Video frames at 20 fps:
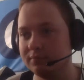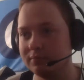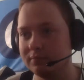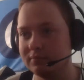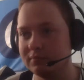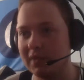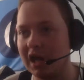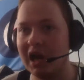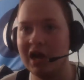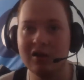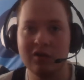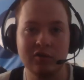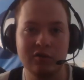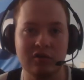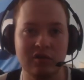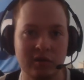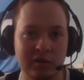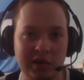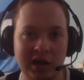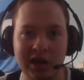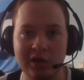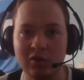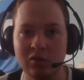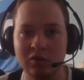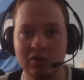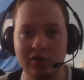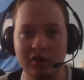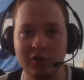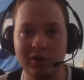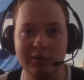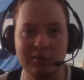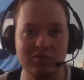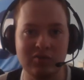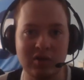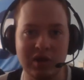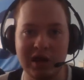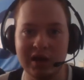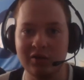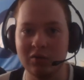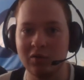I could do it, and I don't do it.
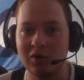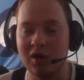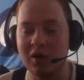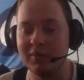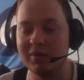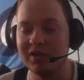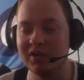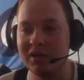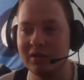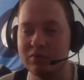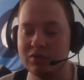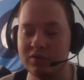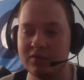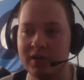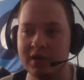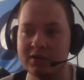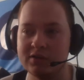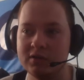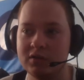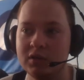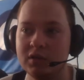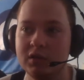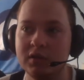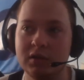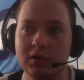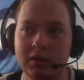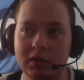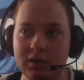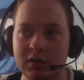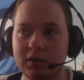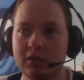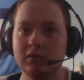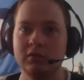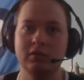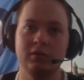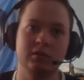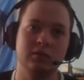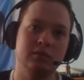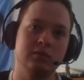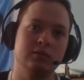I don't commentate professionally.
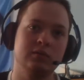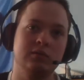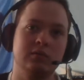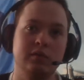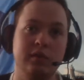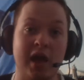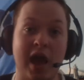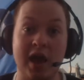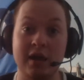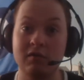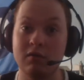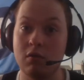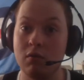Yet.